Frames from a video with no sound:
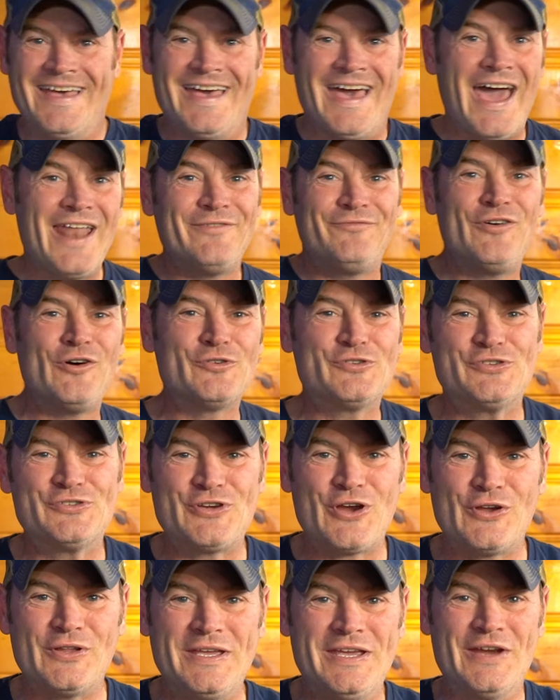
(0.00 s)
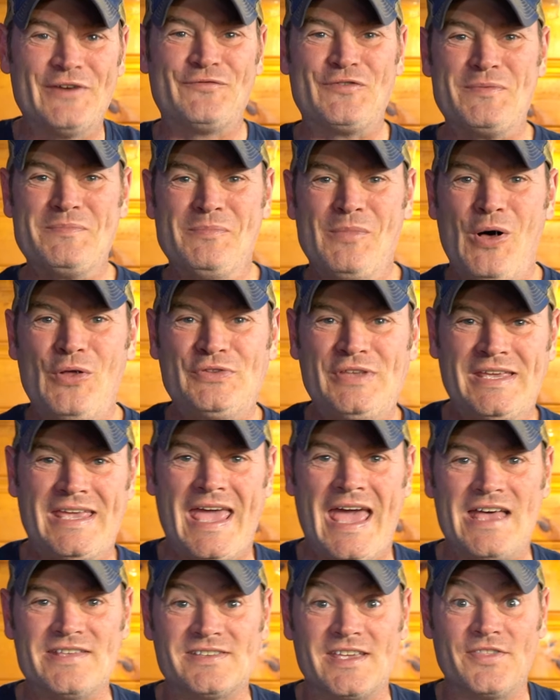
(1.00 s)
Howdy folks, Charlie here from
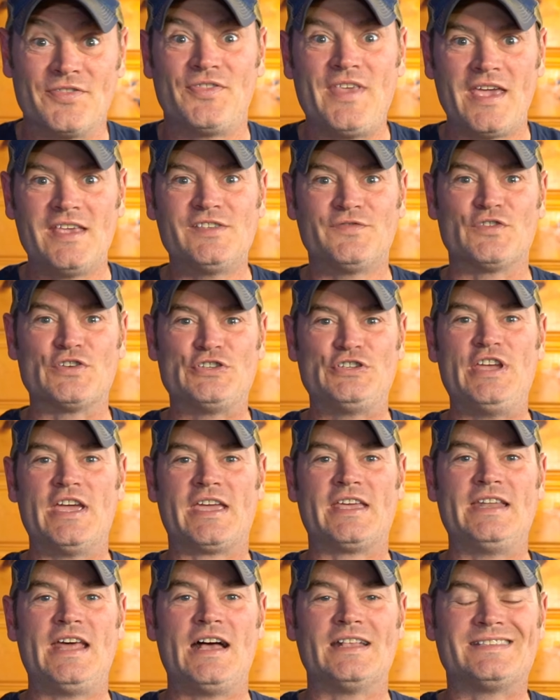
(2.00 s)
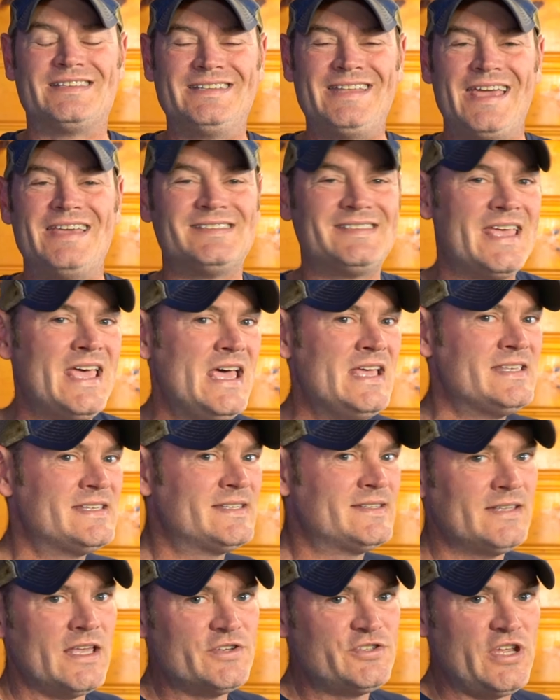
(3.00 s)
Multicasking. Thanks for checking out today's
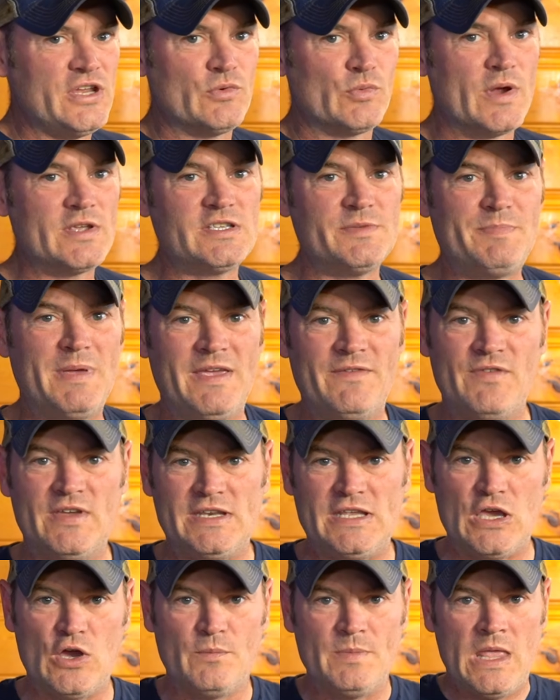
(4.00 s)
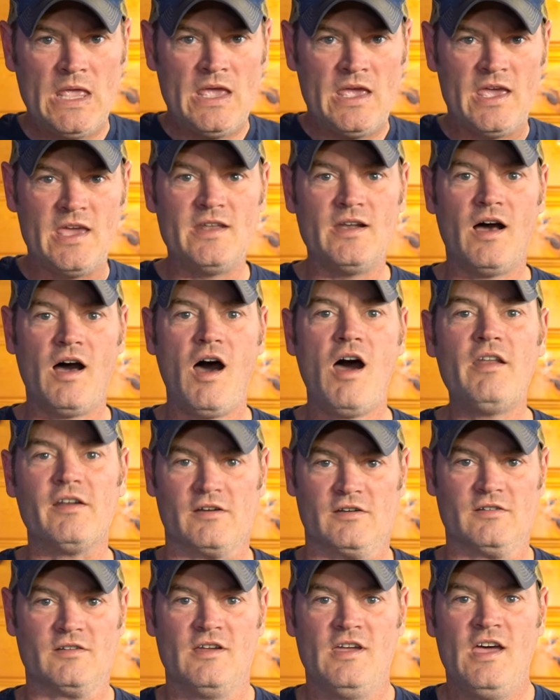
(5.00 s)
slushy recipe video in
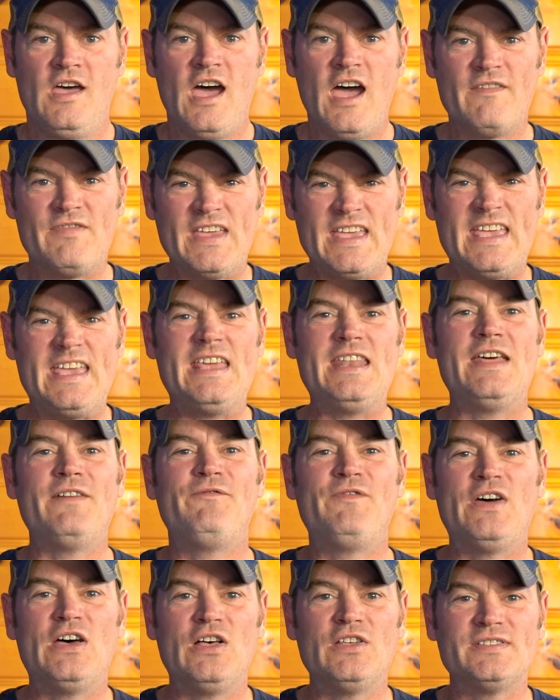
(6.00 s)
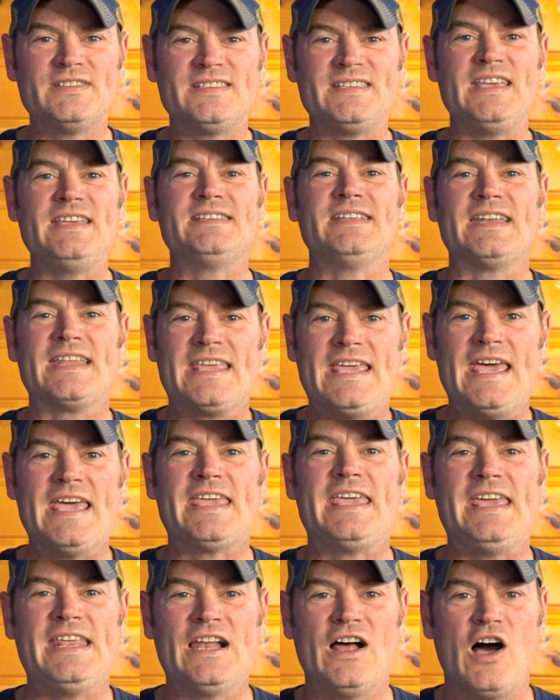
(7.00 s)
honor of the NFL season
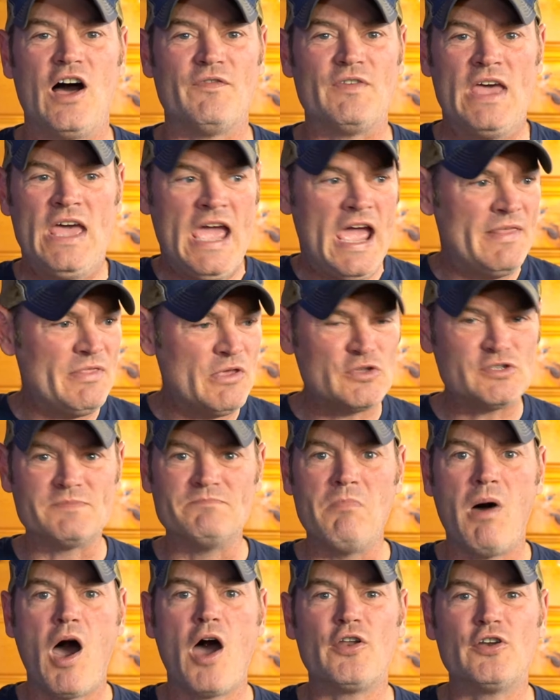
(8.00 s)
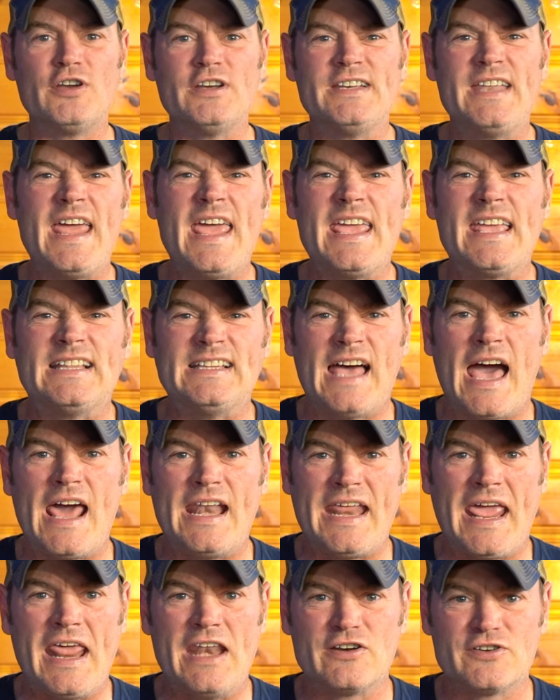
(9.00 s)
kicking off and those modern day
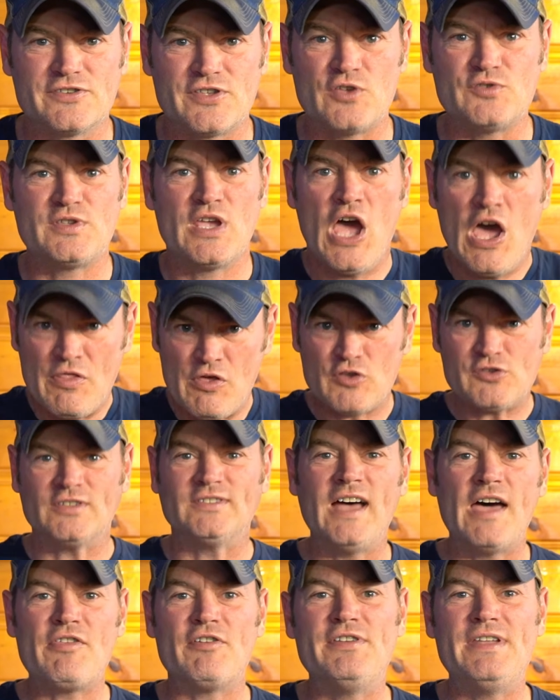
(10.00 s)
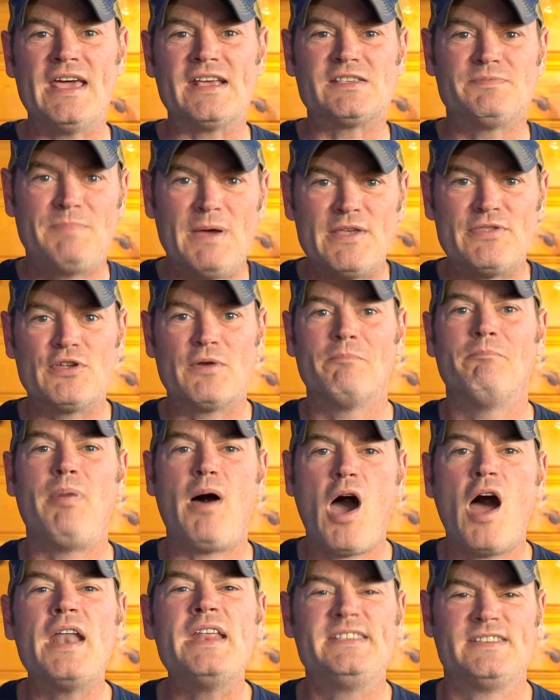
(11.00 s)
gladiators, those leathernecks putting their
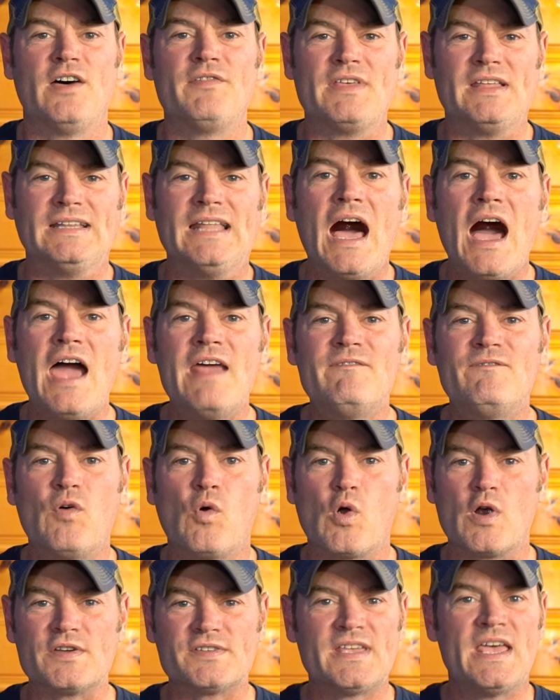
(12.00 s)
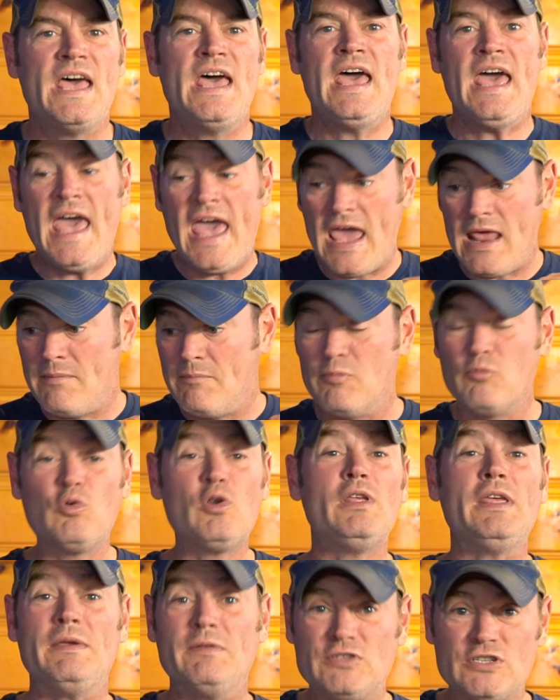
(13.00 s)
bodies on the line for us and
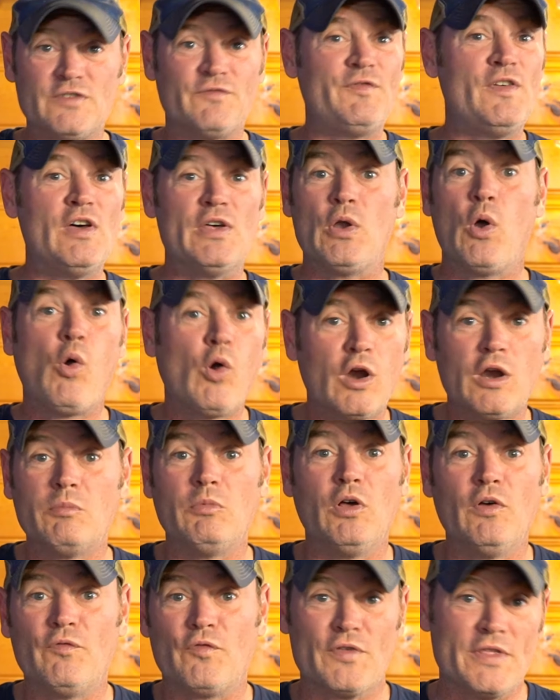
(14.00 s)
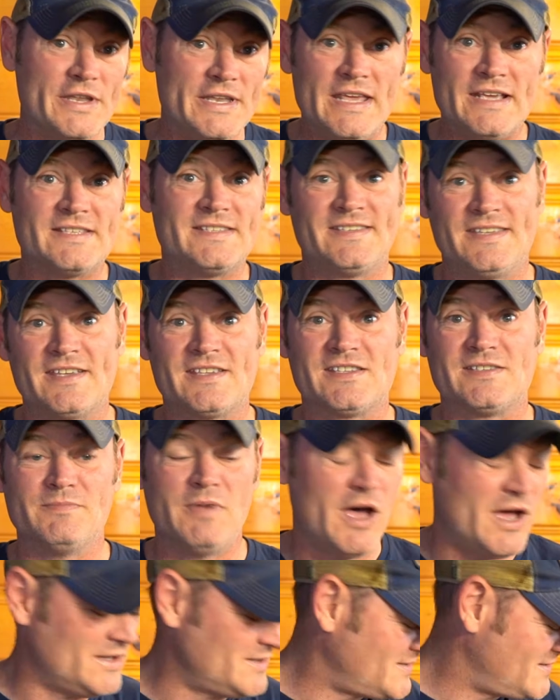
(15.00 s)
really just feeling horrible for the next 6
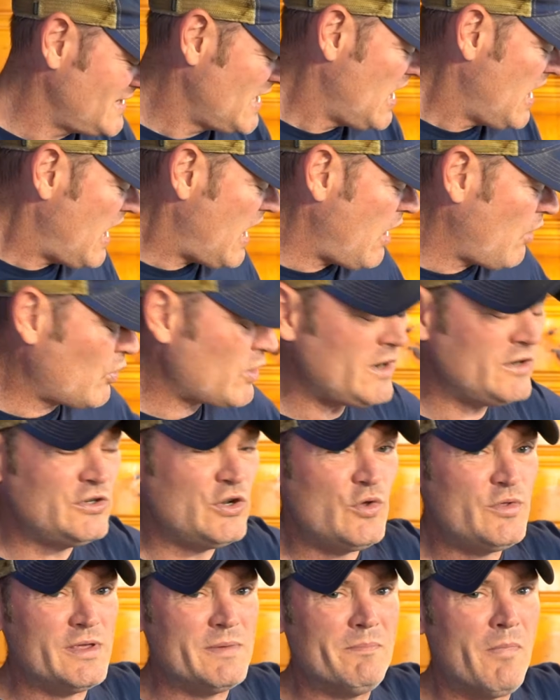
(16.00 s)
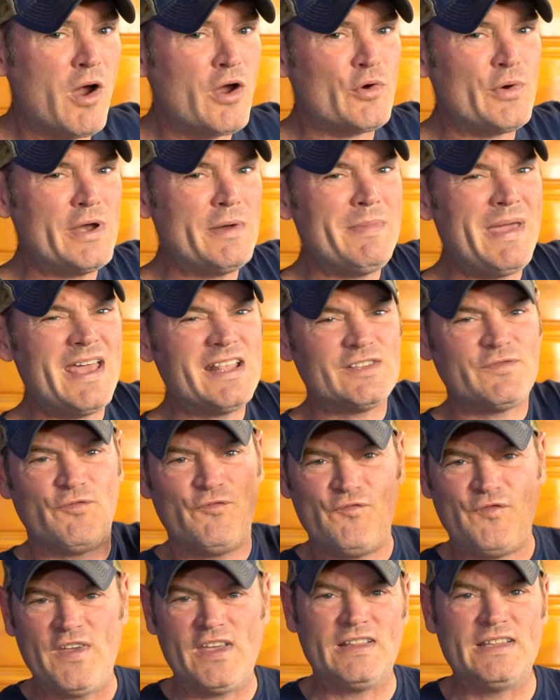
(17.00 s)
months. We're gonna do the Margarita Man's
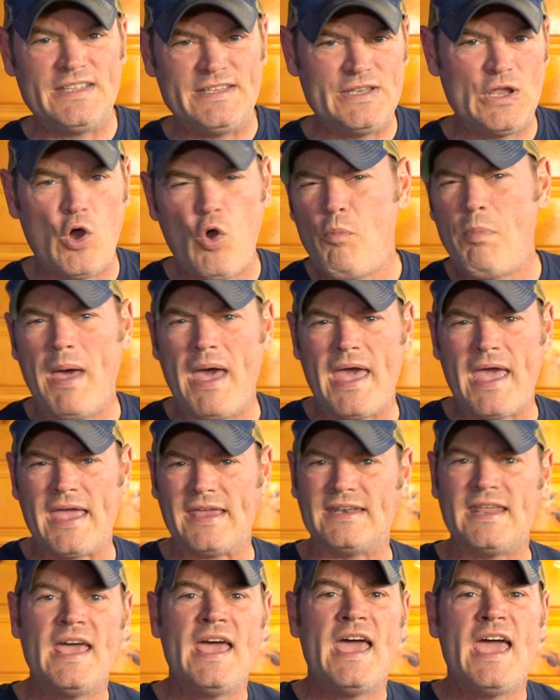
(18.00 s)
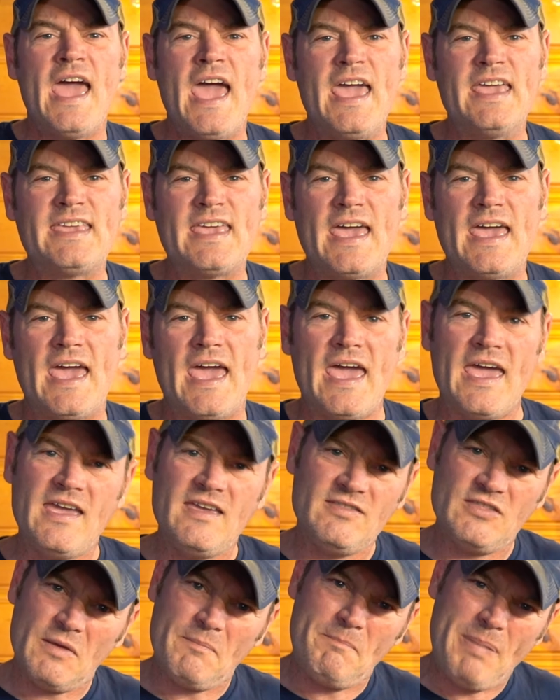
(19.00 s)
Feeling No Pain,
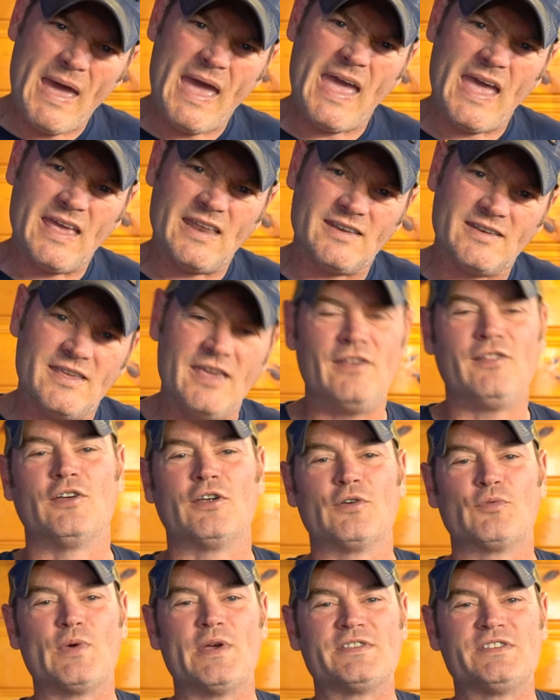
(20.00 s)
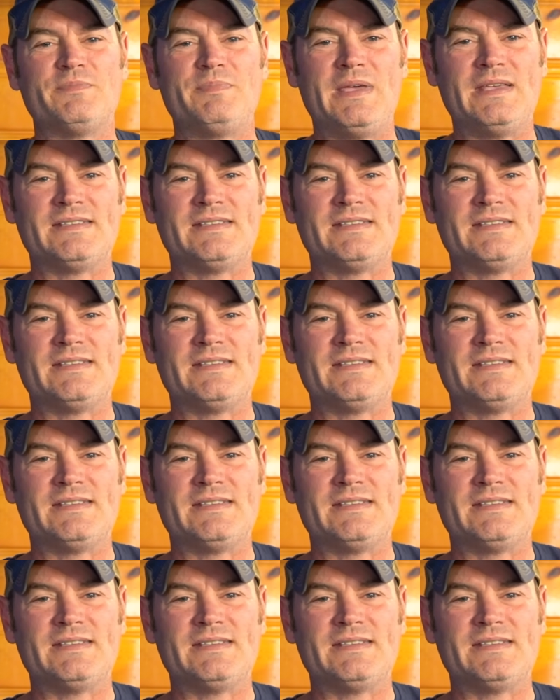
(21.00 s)
AKA the Painkiller recipe